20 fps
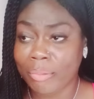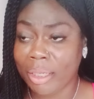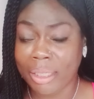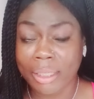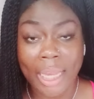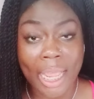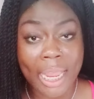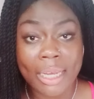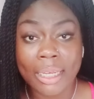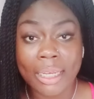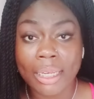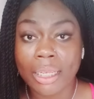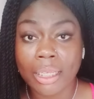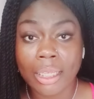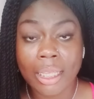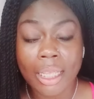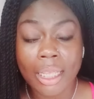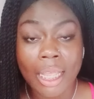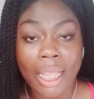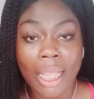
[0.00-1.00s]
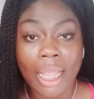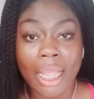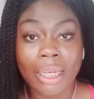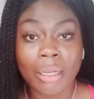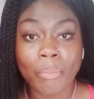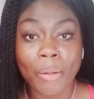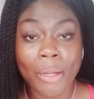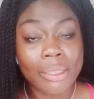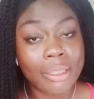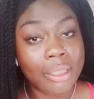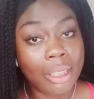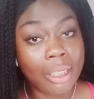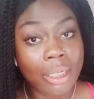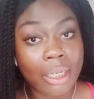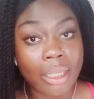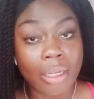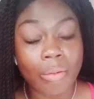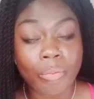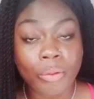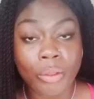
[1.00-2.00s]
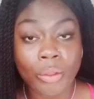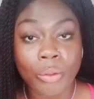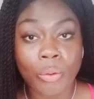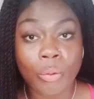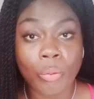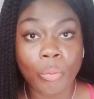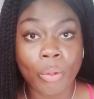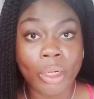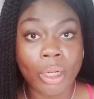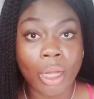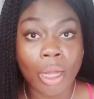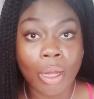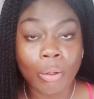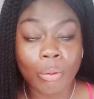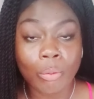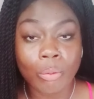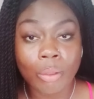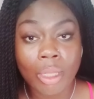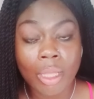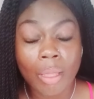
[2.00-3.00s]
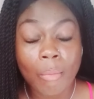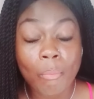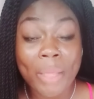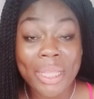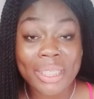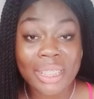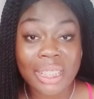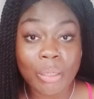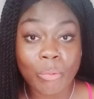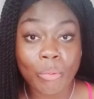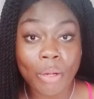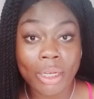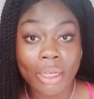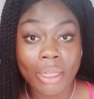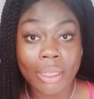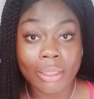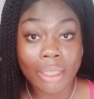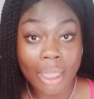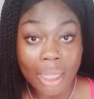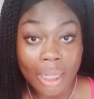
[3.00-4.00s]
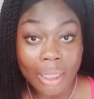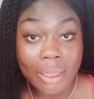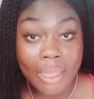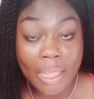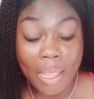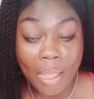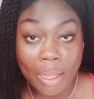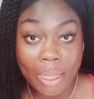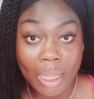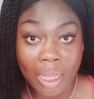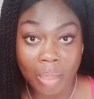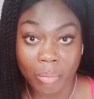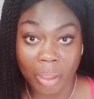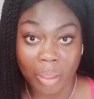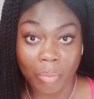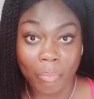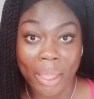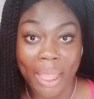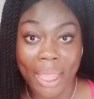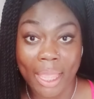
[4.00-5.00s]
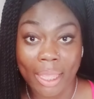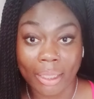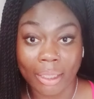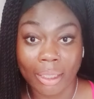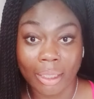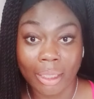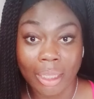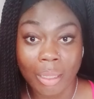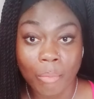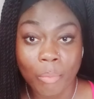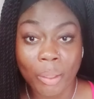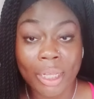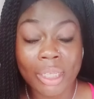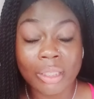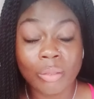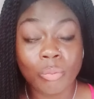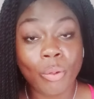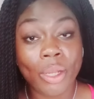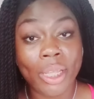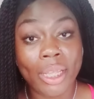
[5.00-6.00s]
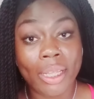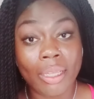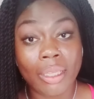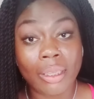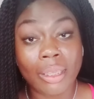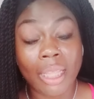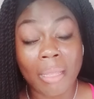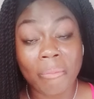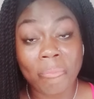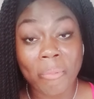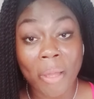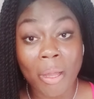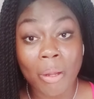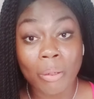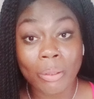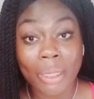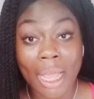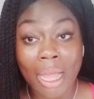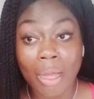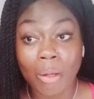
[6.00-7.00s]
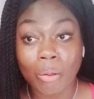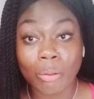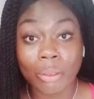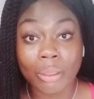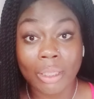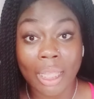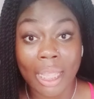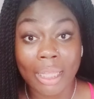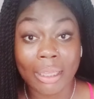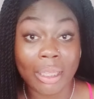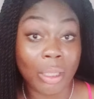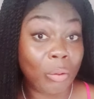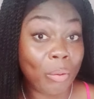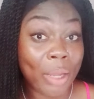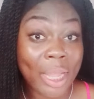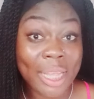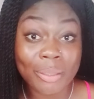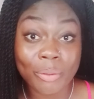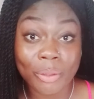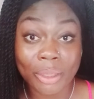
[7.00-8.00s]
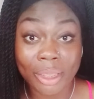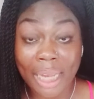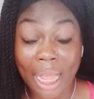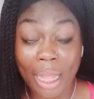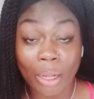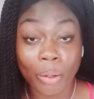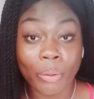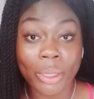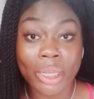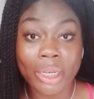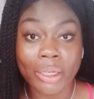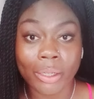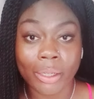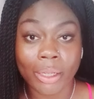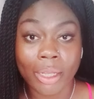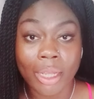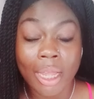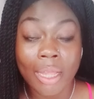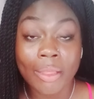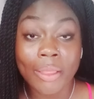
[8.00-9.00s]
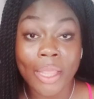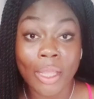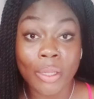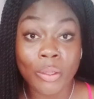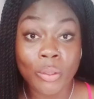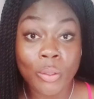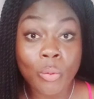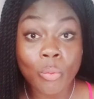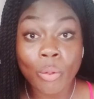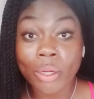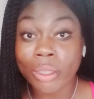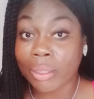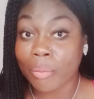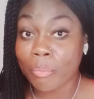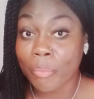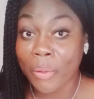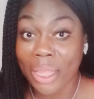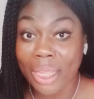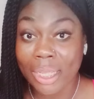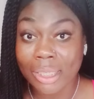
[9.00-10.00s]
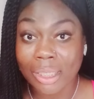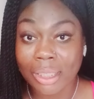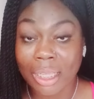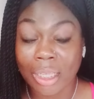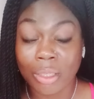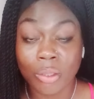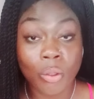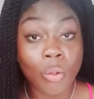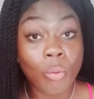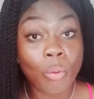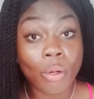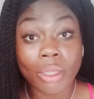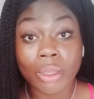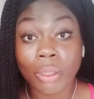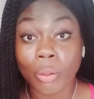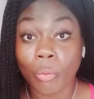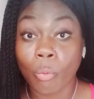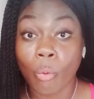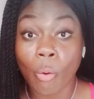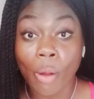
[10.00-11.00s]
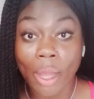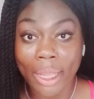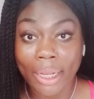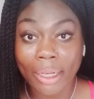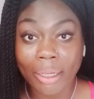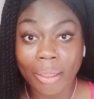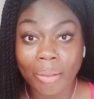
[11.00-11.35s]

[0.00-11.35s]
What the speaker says: dating and the person left you, went on, met someone else, they're coming back. Because what they found out that the grass was not greener, that you were the best, that you were the one.